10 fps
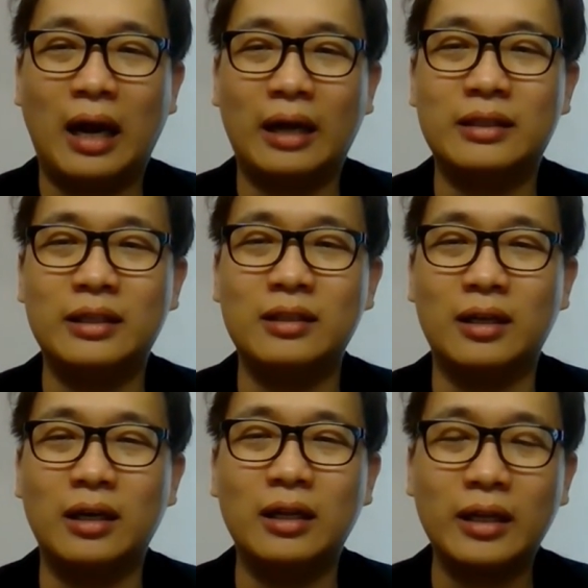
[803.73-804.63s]
I think
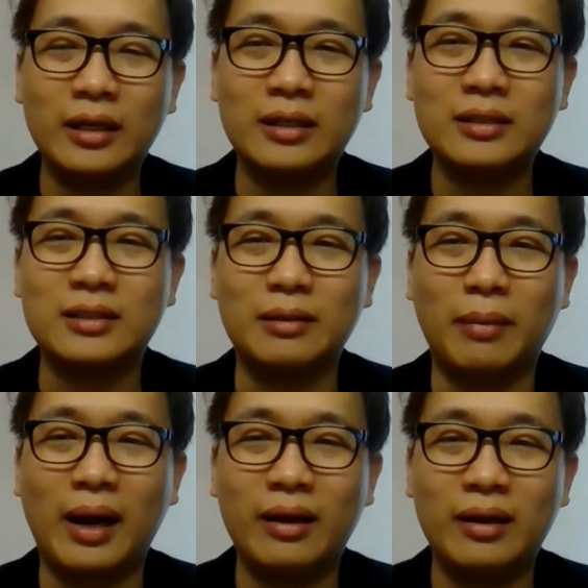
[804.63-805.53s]
the earliest, in
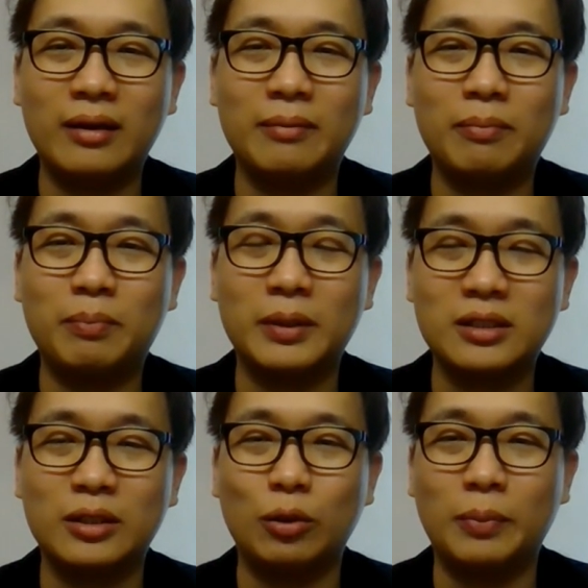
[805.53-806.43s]
my
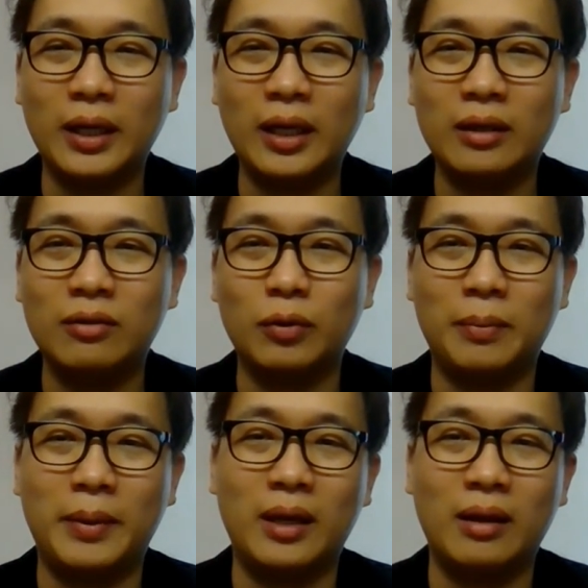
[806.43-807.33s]
personal opinion,
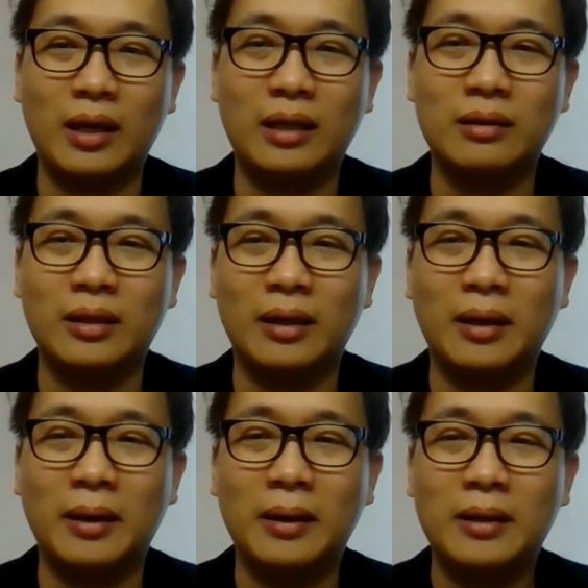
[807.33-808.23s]
would be in
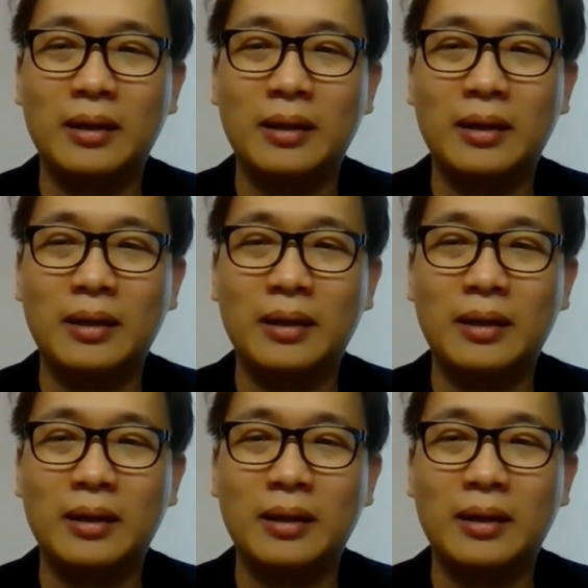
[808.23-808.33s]
the